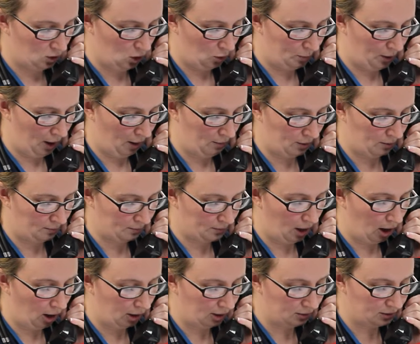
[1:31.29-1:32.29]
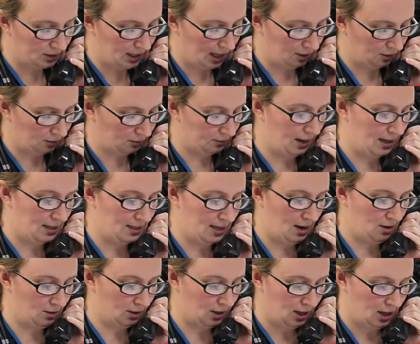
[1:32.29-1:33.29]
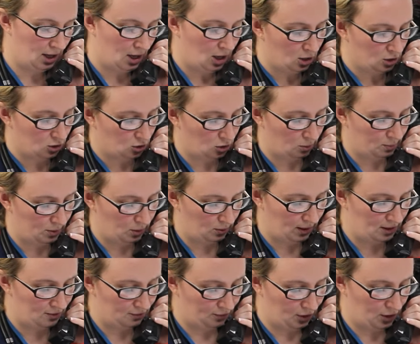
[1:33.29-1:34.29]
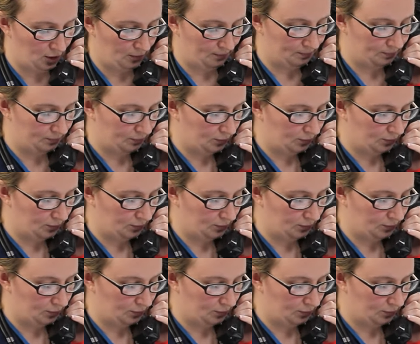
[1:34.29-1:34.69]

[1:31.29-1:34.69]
No problem. Call or dial or ride now, so they'll be ready for you.